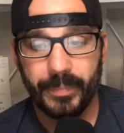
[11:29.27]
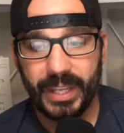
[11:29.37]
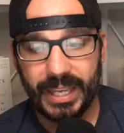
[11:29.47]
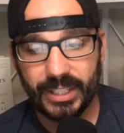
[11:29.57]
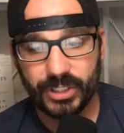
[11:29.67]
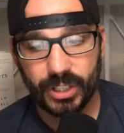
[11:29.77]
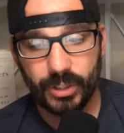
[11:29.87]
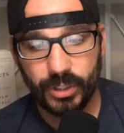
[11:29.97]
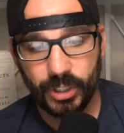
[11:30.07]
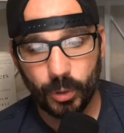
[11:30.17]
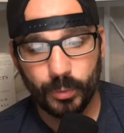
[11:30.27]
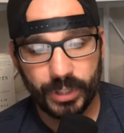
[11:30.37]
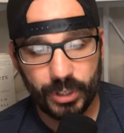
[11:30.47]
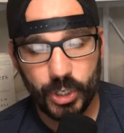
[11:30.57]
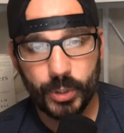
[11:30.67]
is,
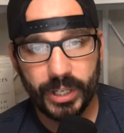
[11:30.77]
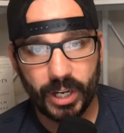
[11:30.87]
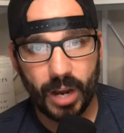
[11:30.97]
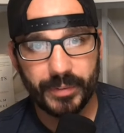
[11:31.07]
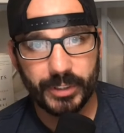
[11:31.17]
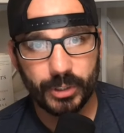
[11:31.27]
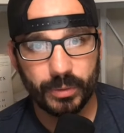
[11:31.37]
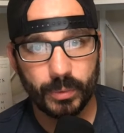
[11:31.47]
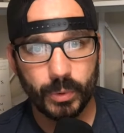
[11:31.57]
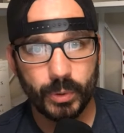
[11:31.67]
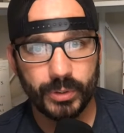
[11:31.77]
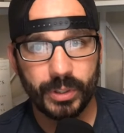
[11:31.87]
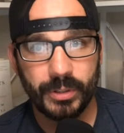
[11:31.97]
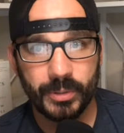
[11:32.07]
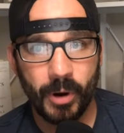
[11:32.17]
the new kickoff return rules,
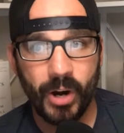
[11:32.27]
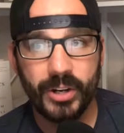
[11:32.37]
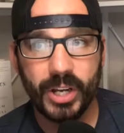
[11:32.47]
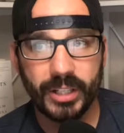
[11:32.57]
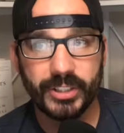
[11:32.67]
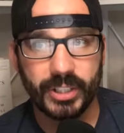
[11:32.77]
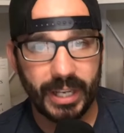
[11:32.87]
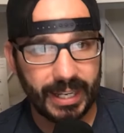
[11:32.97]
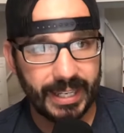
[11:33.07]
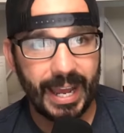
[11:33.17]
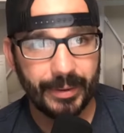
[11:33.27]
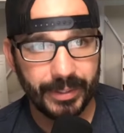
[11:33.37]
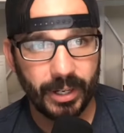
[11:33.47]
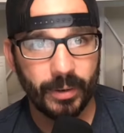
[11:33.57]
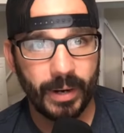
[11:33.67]
Demario Douglas could get out
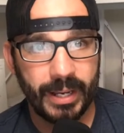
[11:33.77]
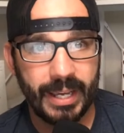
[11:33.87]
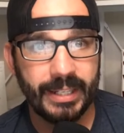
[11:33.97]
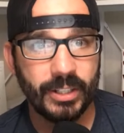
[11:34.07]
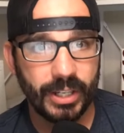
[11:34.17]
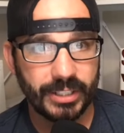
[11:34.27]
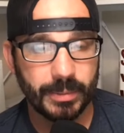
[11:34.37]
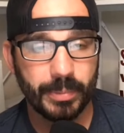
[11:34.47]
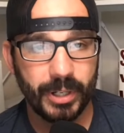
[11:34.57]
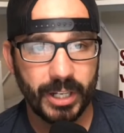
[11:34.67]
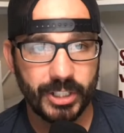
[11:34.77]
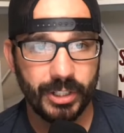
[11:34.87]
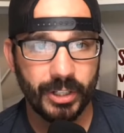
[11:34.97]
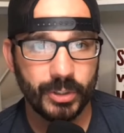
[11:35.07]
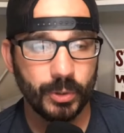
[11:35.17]
there, right? And he could get some production
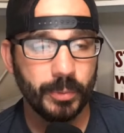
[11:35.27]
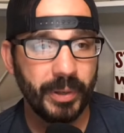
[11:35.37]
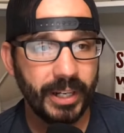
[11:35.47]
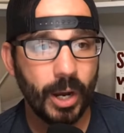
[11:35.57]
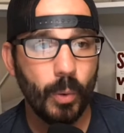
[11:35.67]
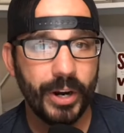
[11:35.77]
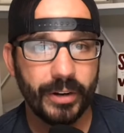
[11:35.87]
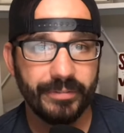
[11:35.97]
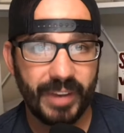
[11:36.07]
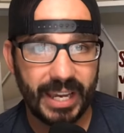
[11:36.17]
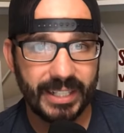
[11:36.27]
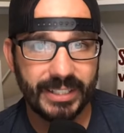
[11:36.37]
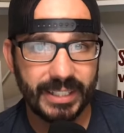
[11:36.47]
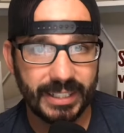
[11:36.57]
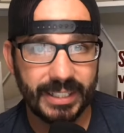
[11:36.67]
there. So depending on where your
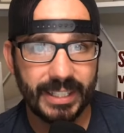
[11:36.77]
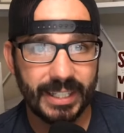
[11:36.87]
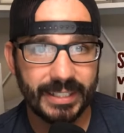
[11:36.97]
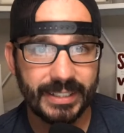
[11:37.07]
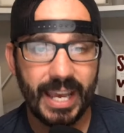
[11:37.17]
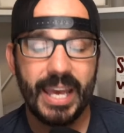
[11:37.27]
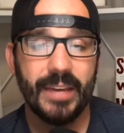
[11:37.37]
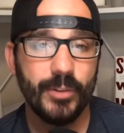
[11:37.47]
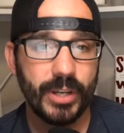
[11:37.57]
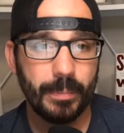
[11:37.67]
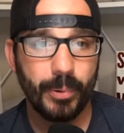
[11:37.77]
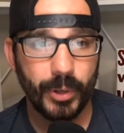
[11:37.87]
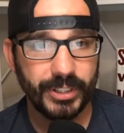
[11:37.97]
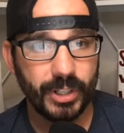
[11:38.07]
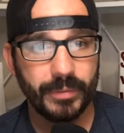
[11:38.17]
fantasy league is, if you get
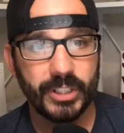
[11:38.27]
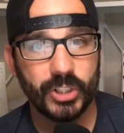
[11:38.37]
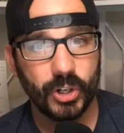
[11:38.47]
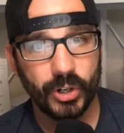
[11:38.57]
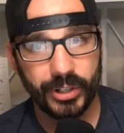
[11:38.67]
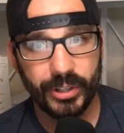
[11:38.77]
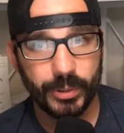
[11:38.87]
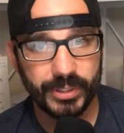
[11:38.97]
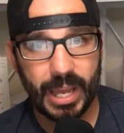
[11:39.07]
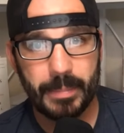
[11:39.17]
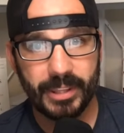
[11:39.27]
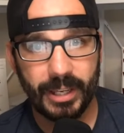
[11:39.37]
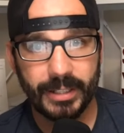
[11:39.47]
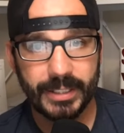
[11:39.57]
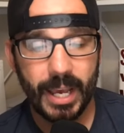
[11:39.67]
points on return and those type of
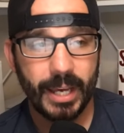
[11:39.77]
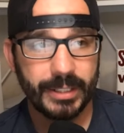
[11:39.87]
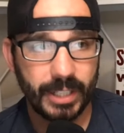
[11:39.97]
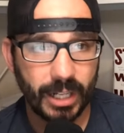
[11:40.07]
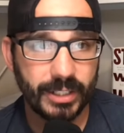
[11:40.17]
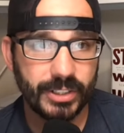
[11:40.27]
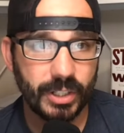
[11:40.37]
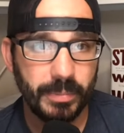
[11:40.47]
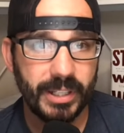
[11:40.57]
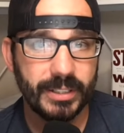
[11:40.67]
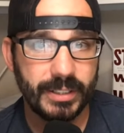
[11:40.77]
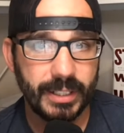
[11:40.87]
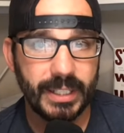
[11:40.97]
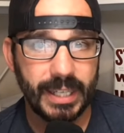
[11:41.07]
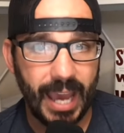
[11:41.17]
things, Douglas could be a
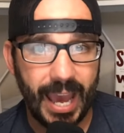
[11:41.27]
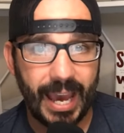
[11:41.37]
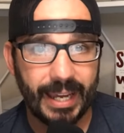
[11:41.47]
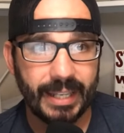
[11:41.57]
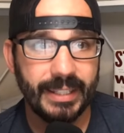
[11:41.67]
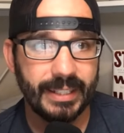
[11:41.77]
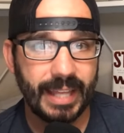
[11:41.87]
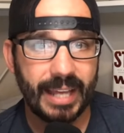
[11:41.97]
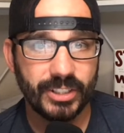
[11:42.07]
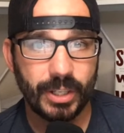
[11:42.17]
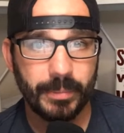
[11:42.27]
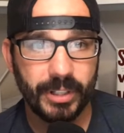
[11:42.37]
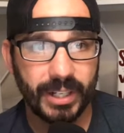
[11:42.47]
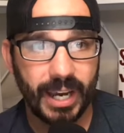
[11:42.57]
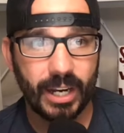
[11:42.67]
sneaky ad. I think that's someone
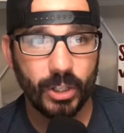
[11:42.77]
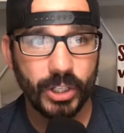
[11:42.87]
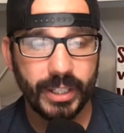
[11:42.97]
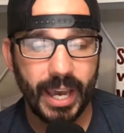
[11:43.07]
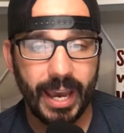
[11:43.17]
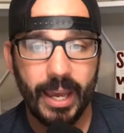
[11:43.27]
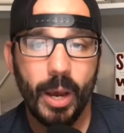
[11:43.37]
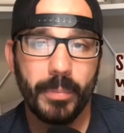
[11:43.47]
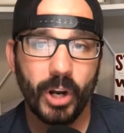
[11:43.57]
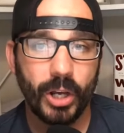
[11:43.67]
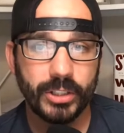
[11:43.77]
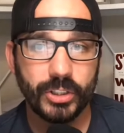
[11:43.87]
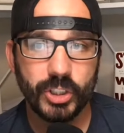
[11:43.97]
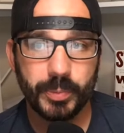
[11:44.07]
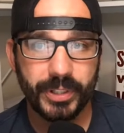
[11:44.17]
to kind of look at, but also
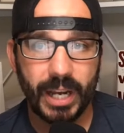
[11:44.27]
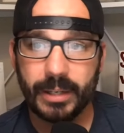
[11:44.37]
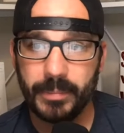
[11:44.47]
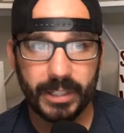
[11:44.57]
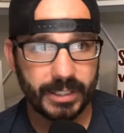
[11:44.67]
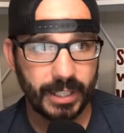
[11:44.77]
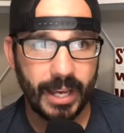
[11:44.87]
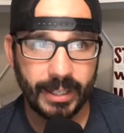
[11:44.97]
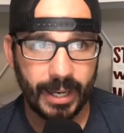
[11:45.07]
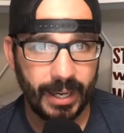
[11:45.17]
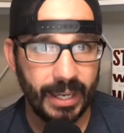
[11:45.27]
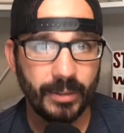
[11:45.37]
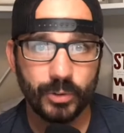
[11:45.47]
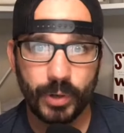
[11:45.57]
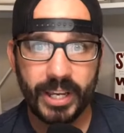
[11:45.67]
just projecting to be a slot guy. And
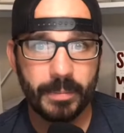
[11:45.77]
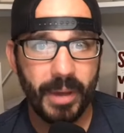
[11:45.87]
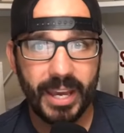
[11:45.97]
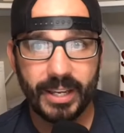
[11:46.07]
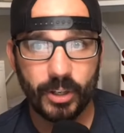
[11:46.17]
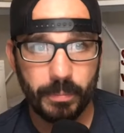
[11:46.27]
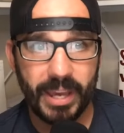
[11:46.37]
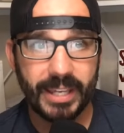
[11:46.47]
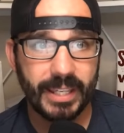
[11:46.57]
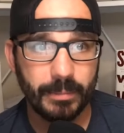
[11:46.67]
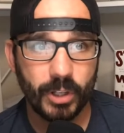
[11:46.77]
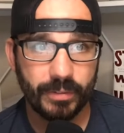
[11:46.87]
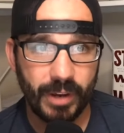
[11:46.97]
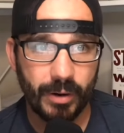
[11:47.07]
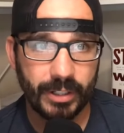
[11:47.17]
Drake May could make him look
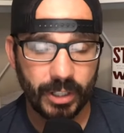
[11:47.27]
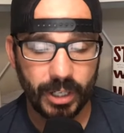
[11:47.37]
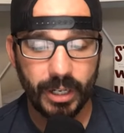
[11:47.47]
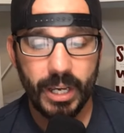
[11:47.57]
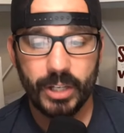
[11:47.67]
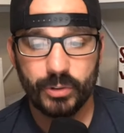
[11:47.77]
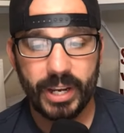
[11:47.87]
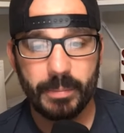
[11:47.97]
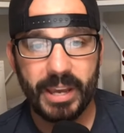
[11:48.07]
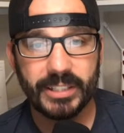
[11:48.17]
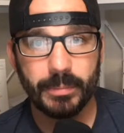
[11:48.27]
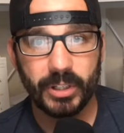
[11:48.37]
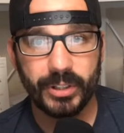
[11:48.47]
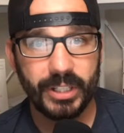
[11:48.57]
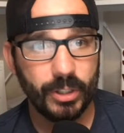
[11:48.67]
very good. Drake May's
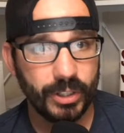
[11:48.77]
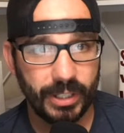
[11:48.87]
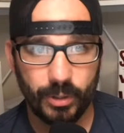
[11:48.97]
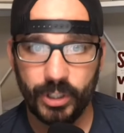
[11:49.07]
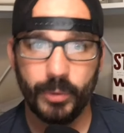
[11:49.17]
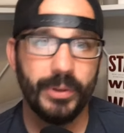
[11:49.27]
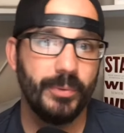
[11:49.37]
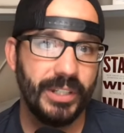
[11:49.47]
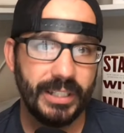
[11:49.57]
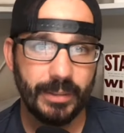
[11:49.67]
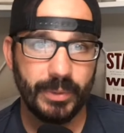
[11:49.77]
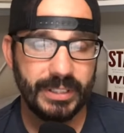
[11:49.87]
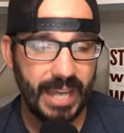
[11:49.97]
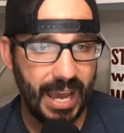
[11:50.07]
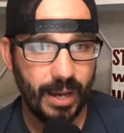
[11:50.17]
ability to look at what he did with
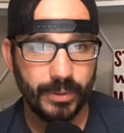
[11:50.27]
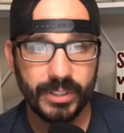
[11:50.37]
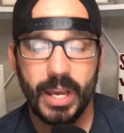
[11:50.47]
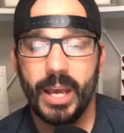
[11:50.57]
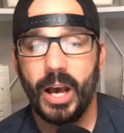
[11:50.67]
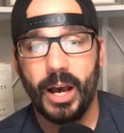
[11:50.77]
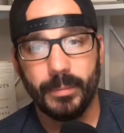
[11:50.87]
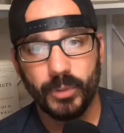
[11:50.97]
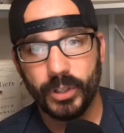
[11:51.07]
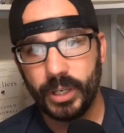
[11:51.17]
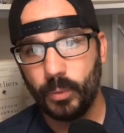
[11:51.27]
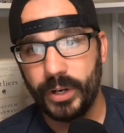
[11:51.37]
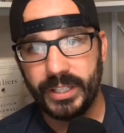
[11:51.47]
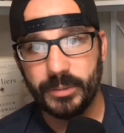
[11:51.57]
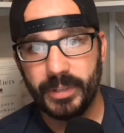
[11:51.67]
Downs, look at what
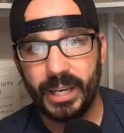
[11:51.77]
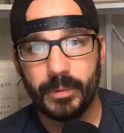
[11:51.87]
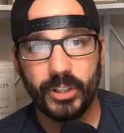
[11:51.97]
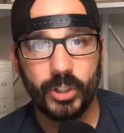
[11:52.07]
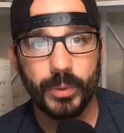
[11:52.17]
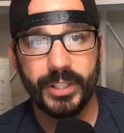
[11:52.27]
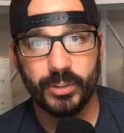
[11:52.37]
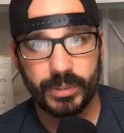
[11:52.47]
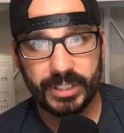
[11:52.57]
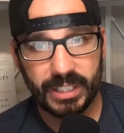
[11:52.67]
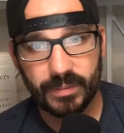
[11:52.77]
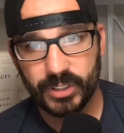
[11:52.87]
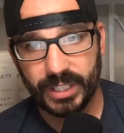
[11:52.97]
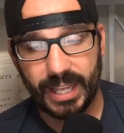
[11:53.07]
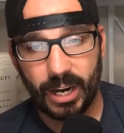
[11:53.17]
he's been able to do with his receivers
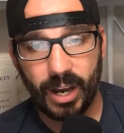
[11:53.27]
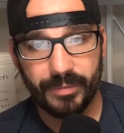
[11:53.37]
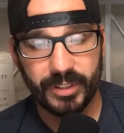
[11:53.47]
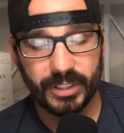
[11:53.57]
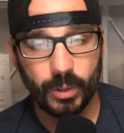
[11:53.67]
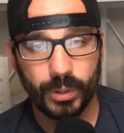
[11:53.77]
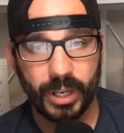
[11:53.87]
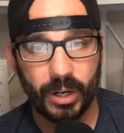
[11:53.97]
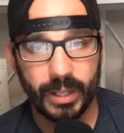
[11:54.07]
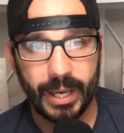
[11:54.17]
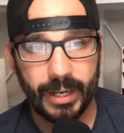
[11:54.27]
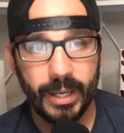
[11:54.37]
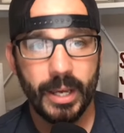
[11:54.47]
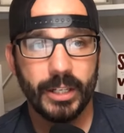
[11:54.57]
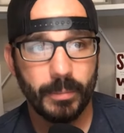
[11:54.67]
in that offense in North Carolina.
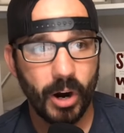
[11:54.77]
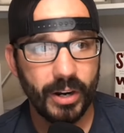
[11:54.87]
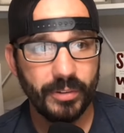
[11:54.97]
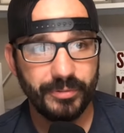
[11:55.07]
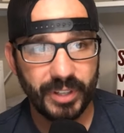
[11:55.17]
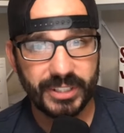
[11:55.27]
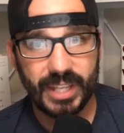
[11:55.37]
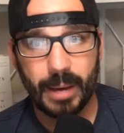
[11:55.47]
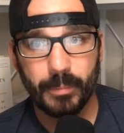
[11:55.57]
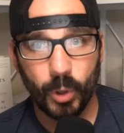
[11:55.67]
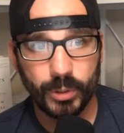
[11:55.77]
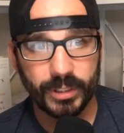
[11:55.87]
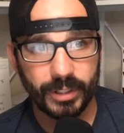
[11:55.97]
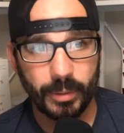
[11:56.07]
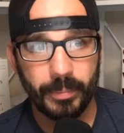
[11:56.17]
Demario fits that mold a
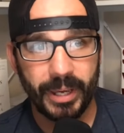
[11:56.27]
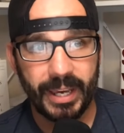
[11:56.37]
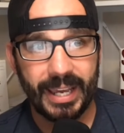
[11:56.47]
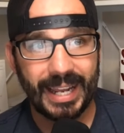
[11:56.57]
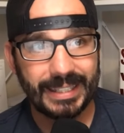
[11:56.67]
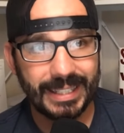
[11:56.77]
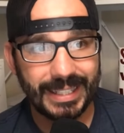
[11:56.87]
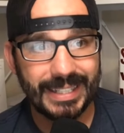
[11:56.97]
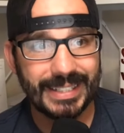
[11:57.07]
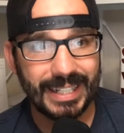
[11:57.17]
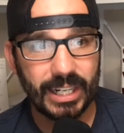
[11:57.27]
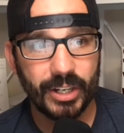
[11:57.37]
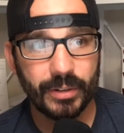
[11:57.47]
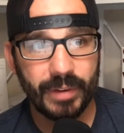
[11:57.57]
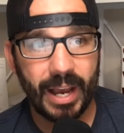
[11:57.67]
little bit, and I think he's getting
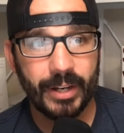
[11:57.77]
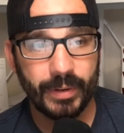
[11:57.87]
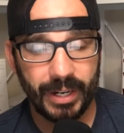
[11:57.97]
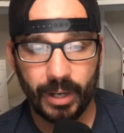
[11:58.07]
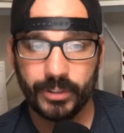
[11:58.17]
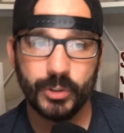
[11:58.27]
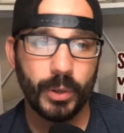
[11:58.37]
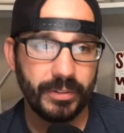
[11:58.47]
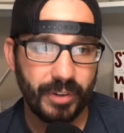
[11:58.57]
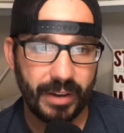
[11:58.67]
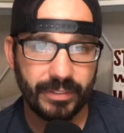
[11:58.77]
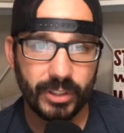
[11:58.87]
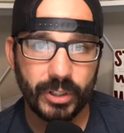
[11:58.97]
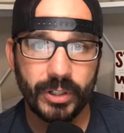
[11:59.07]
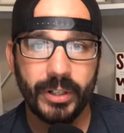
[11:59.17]
undervalued right now. 25
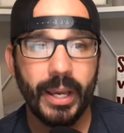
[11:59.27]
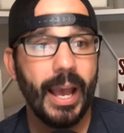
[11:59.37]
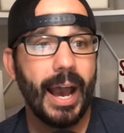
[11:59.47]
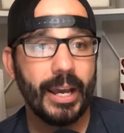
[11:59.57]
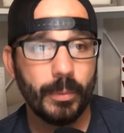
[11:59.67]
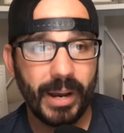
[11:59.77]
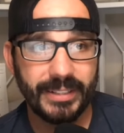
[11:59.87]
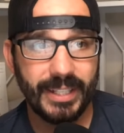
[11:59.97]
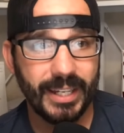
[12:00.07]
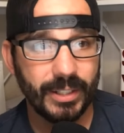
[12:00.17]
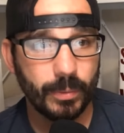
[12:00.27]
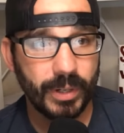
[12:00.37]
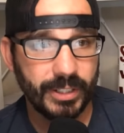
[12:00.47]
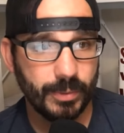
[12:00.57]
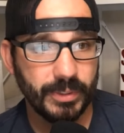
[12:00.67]
third. I don't mind taking the
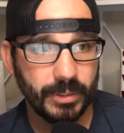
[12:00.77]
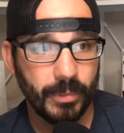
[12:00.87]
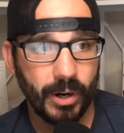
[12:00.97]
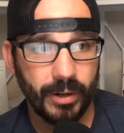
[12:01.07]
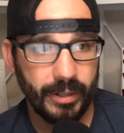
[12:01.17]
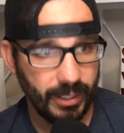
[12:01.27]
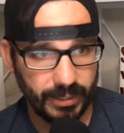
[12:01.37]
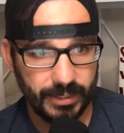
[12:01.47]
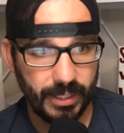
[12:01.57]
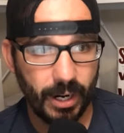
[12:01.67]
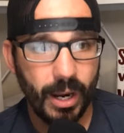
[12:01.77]
risk with Demario Douglas there.